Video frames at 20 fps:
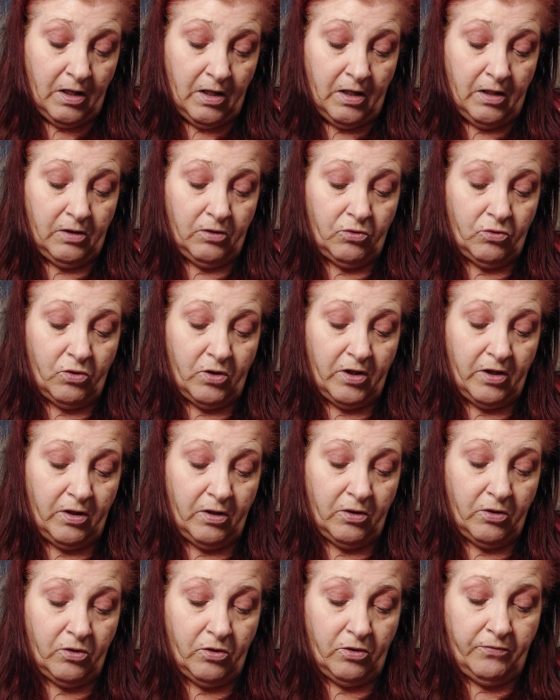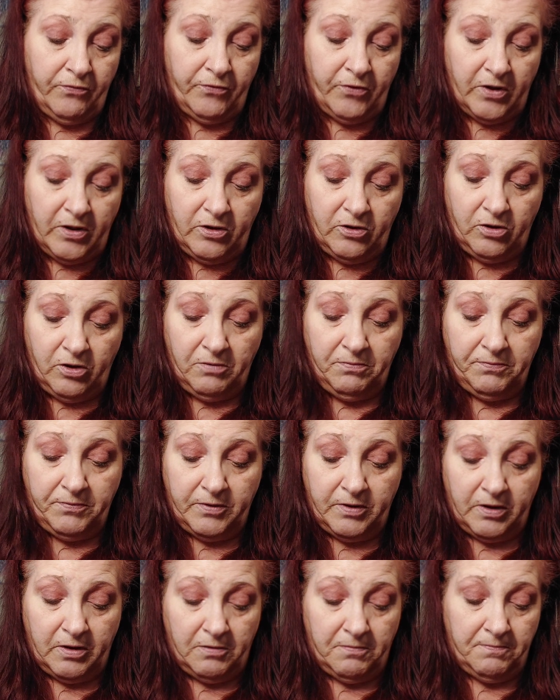enjoy good
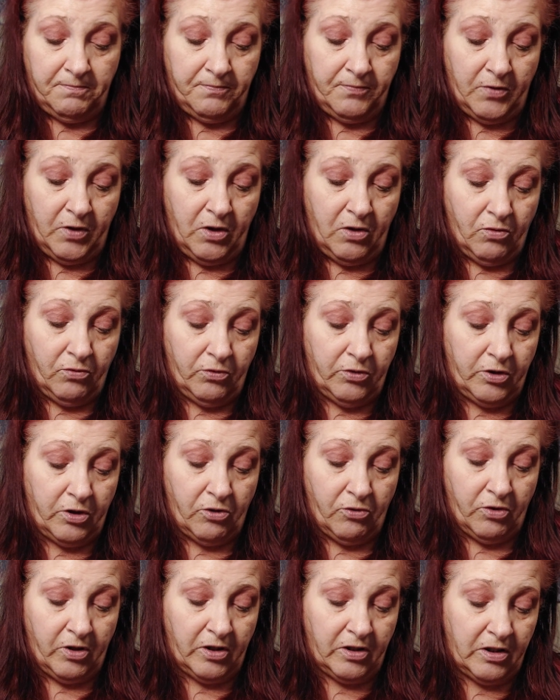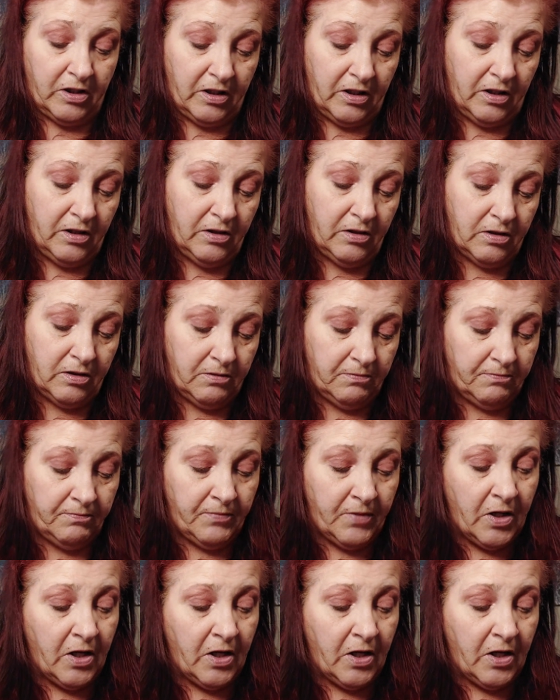friendships and, you know, sharing things and,